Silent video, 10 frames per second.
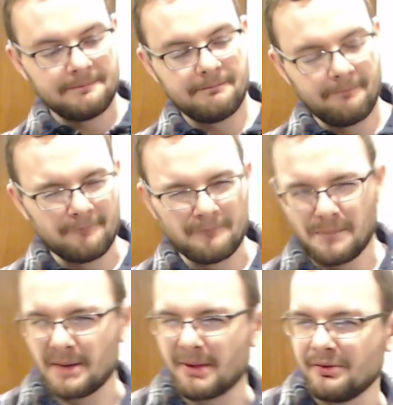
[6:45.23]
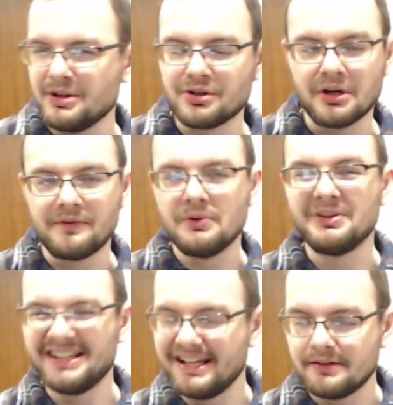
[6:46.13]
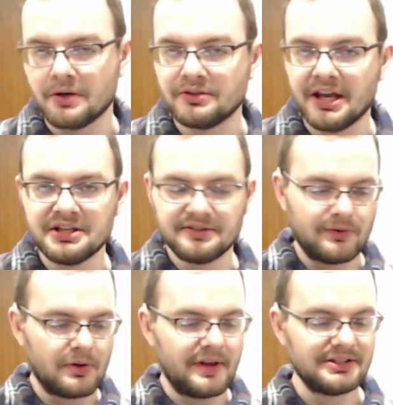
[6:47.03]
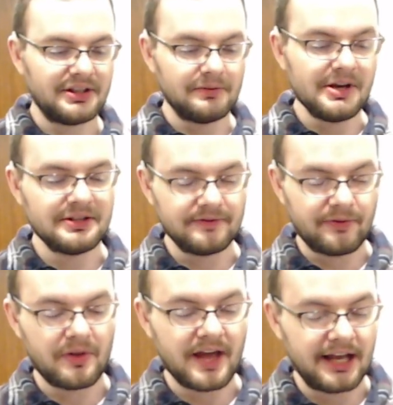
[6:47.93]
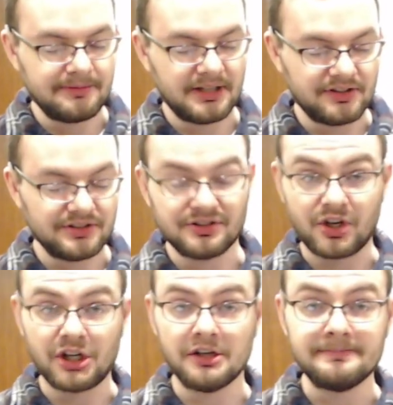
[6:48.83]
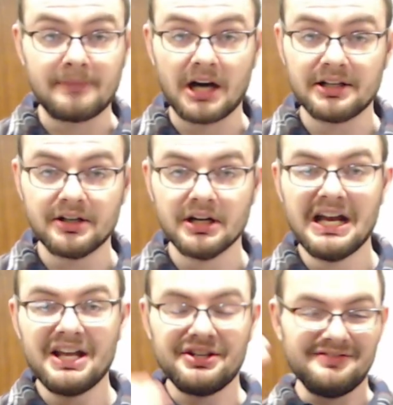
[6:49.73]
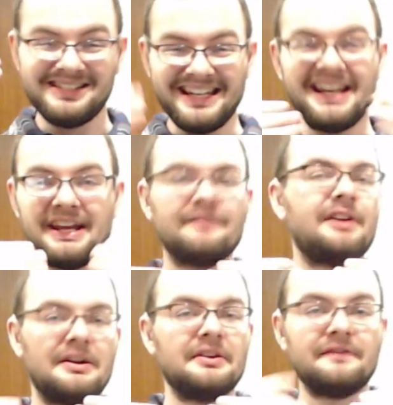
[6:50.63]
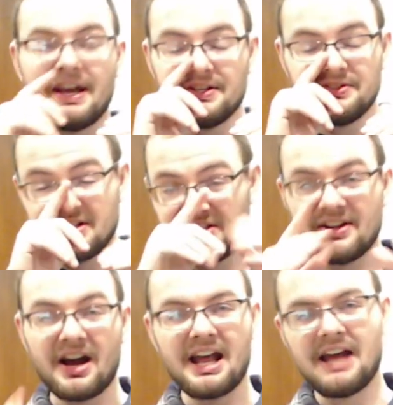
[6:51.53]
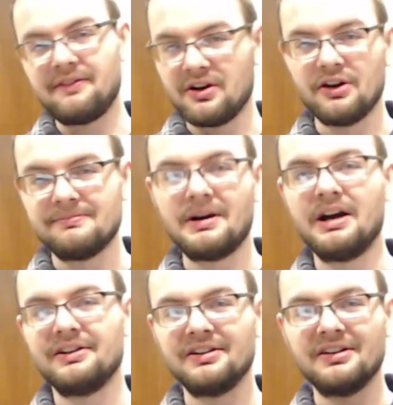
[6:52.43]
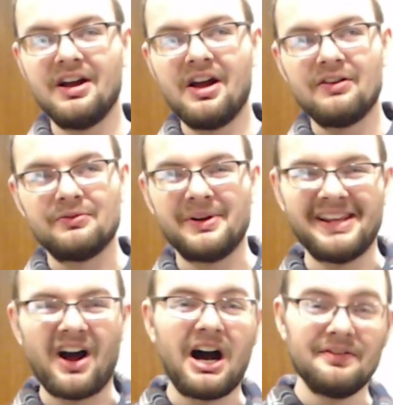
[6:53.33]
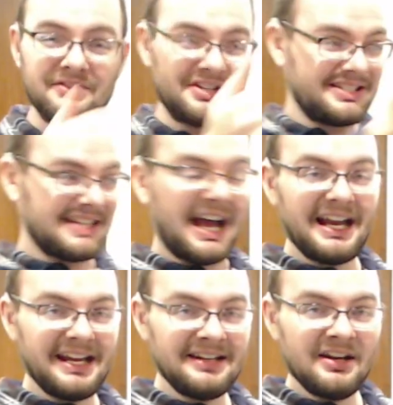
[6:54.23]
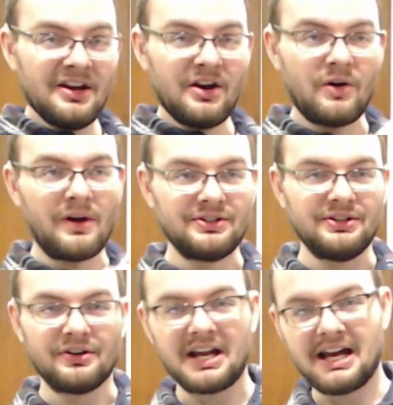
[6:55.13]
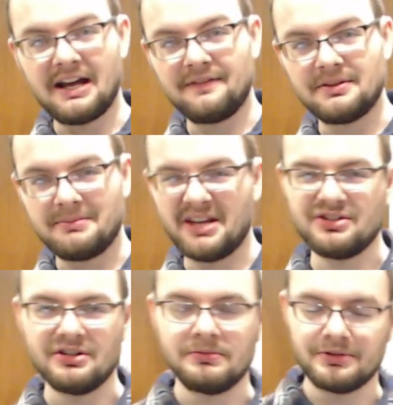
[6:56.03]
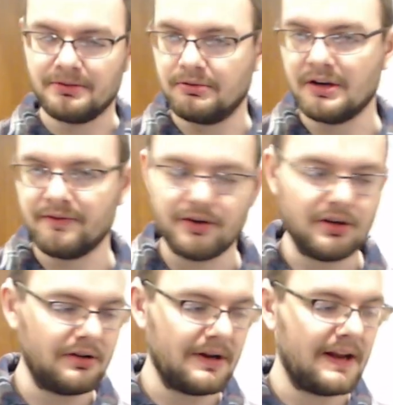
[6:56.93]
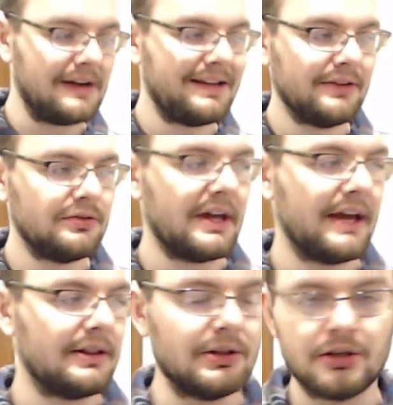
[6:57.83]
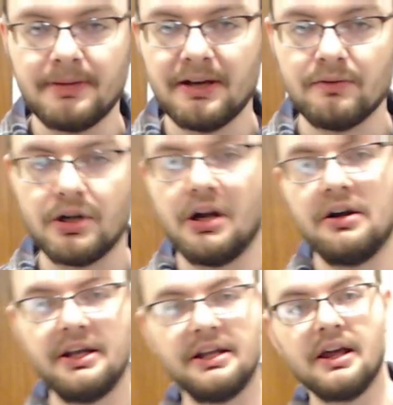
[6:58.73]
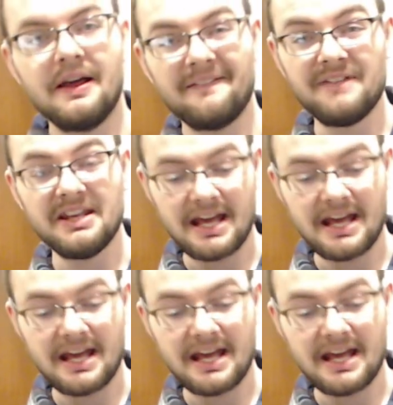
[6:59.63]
but I'm not really sure if you would need rotation for this. And the reason for that is because this is a curved monitor. You need it in front of your face. You cannot have a curved monitor really off to the side, or else you're going to have some issues with your peripheral, and I'll get into that in a little bit regarding VA